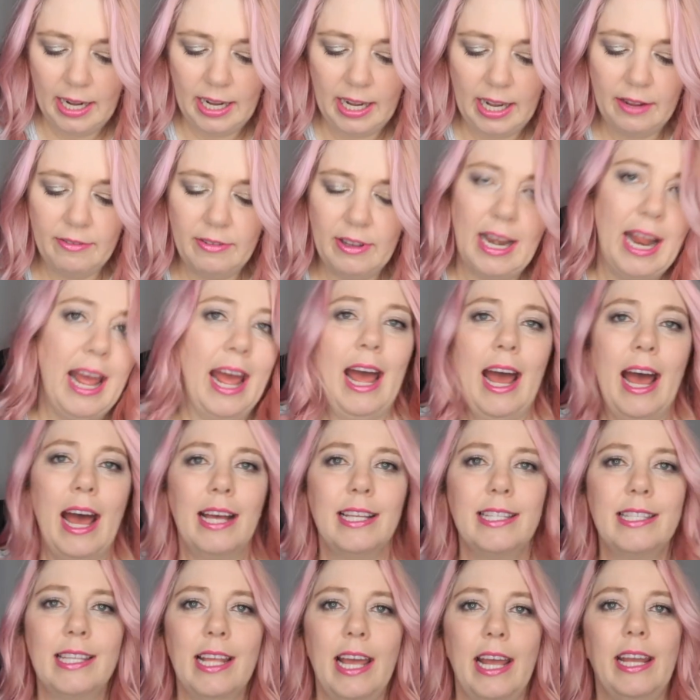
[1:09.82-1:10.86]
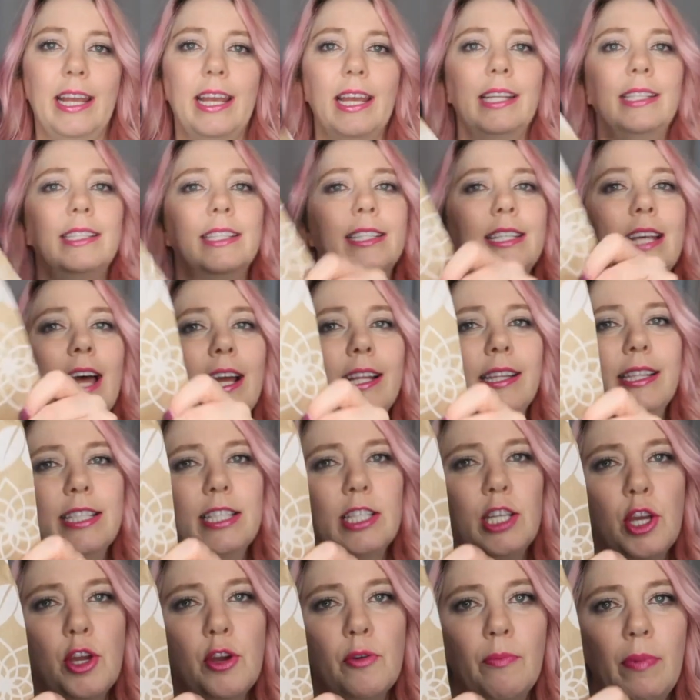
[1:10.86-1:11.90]
it even has, like, inside
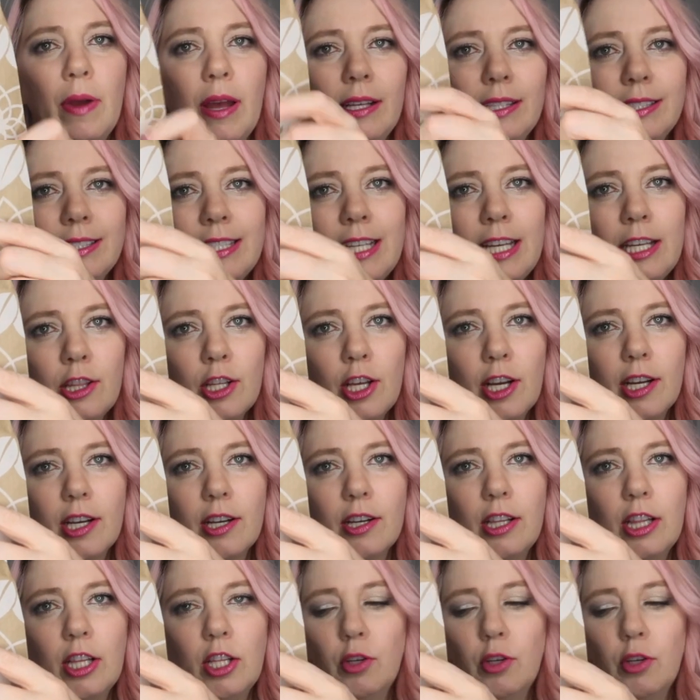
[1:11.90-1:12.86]
this cute, see, look, a